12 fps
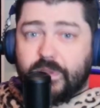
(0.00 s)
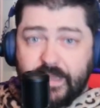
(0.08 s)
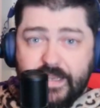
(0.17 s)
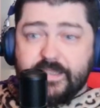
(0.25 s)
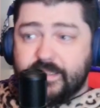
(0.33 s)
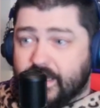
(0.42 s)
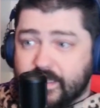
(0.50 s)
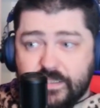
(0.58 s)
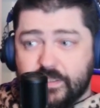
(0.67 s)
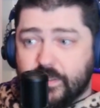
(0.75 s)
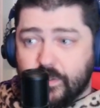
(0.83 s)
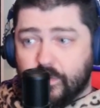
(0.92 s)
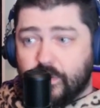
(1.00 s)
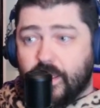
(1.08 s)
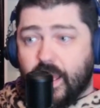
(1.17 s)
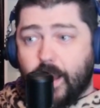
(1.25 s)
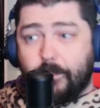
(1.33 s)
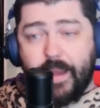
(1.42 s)
Leads us to
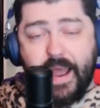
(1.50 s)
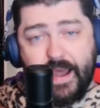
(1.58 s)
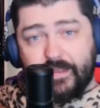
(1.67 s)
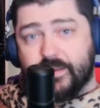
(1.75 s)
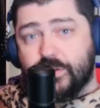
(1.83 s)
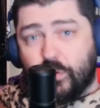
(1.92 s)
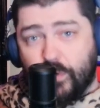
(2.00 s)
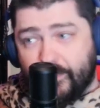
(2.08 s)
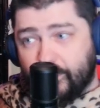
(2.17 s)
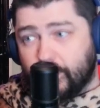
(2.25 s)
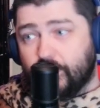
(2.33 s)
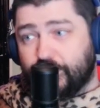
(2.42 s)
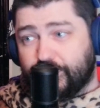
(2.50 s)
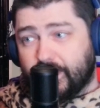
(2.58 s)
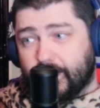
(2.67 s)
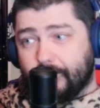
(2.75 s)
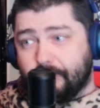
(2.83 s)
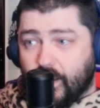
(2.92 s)
a palace
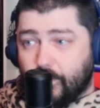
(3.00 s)
revolution.